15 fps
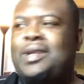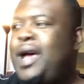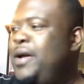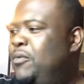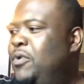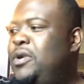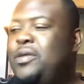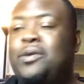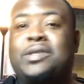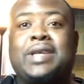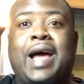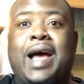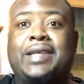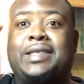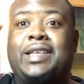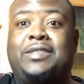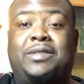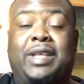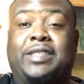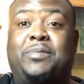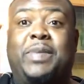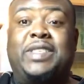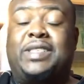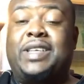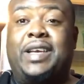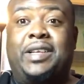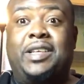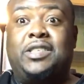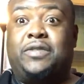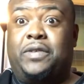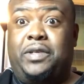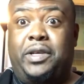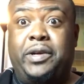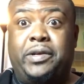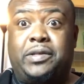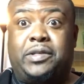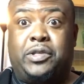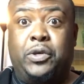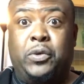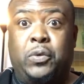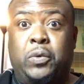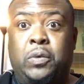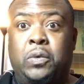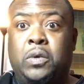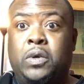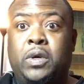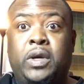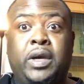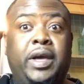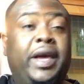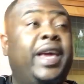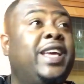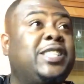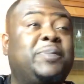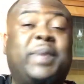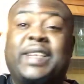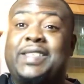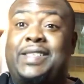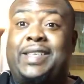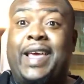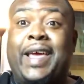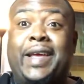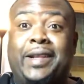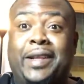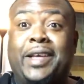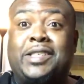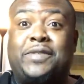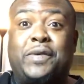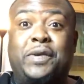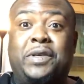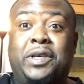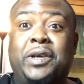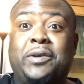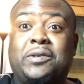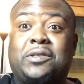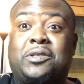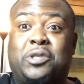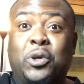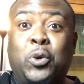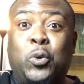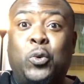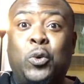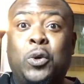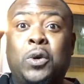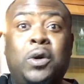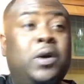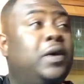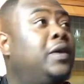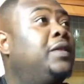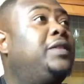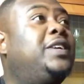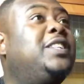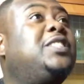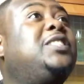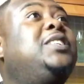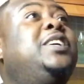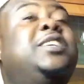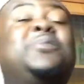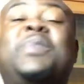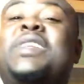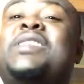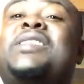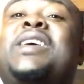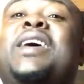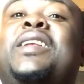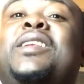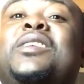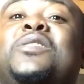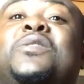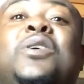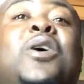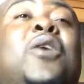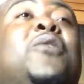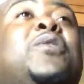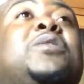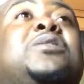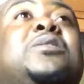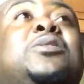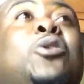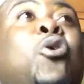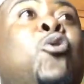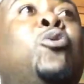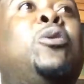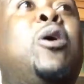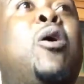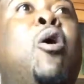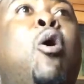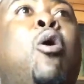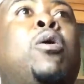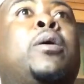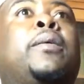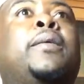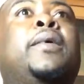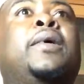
like one of those guys that's been saying this for years too. He's been saying this for years too. He's been saying this for so long,